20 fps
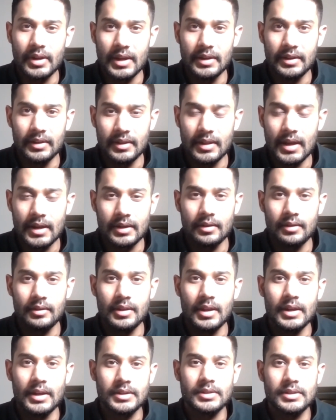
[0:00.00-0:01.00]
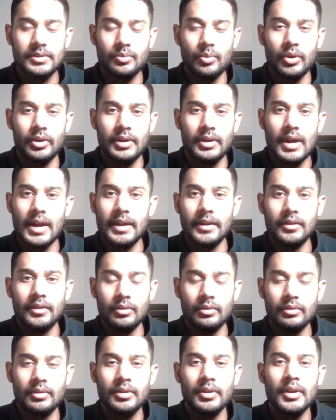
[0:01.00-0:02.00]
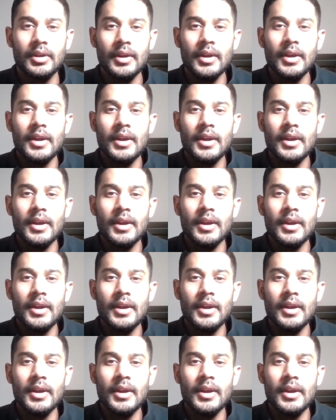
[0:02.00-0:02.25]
ID. That's what I took.